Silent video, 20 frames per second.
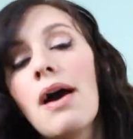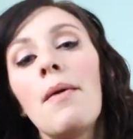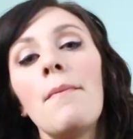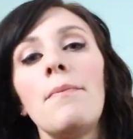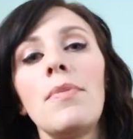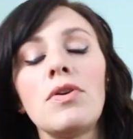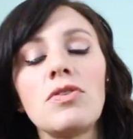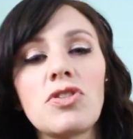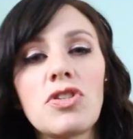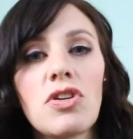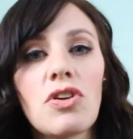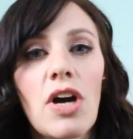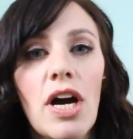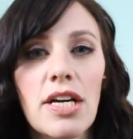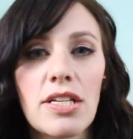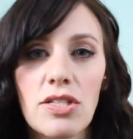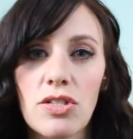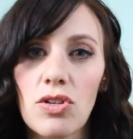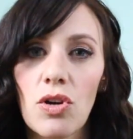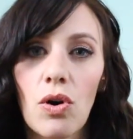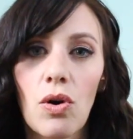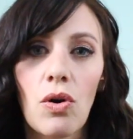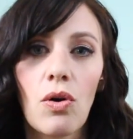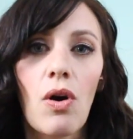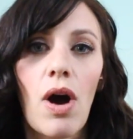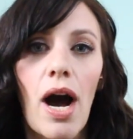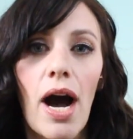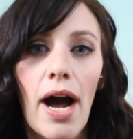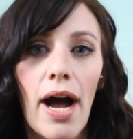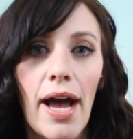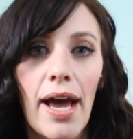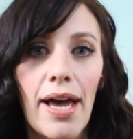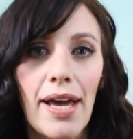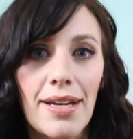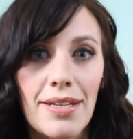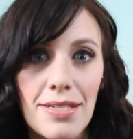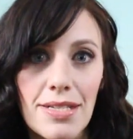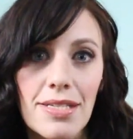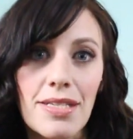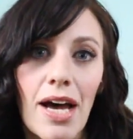Most of you guys know
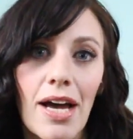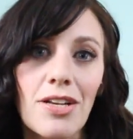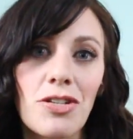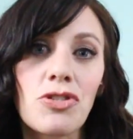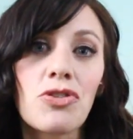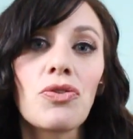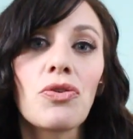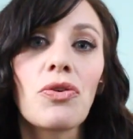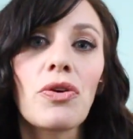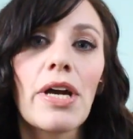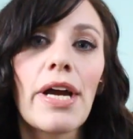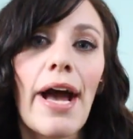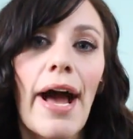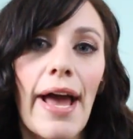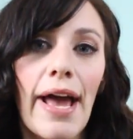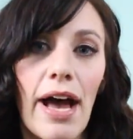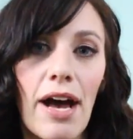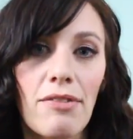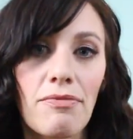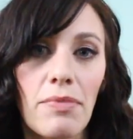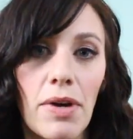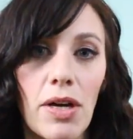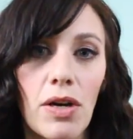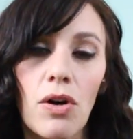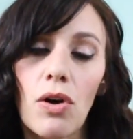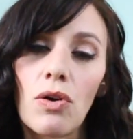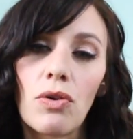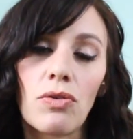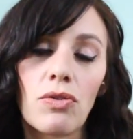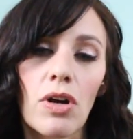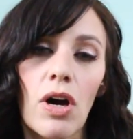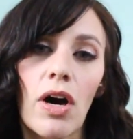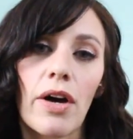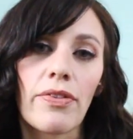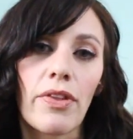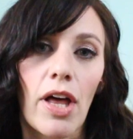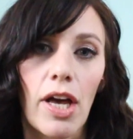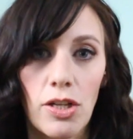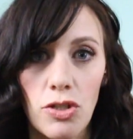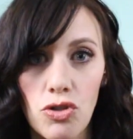I design jewelry. I have my own
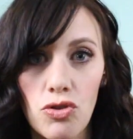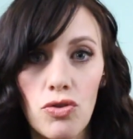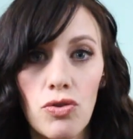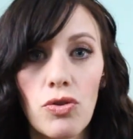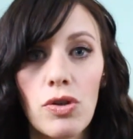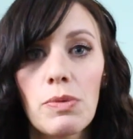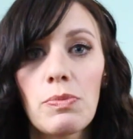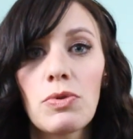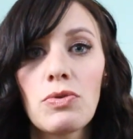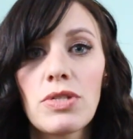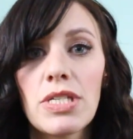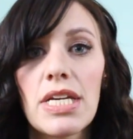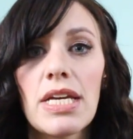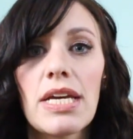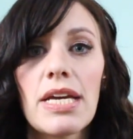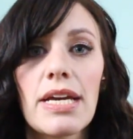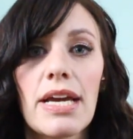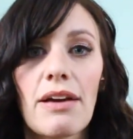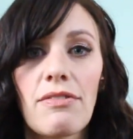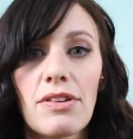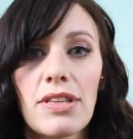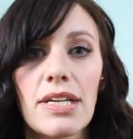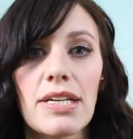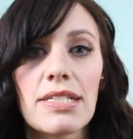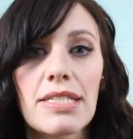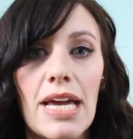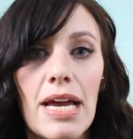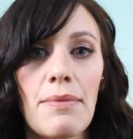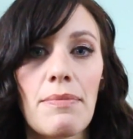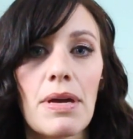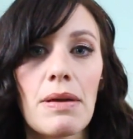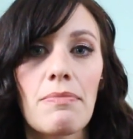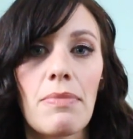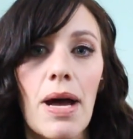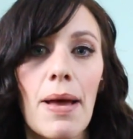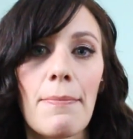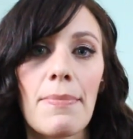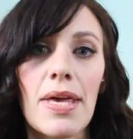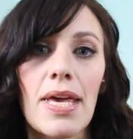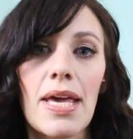online jewelry boutique. Everything's handmade
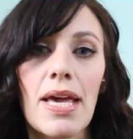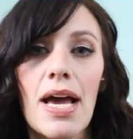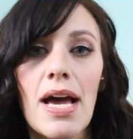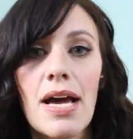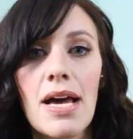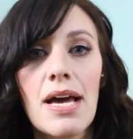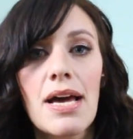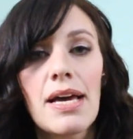by me.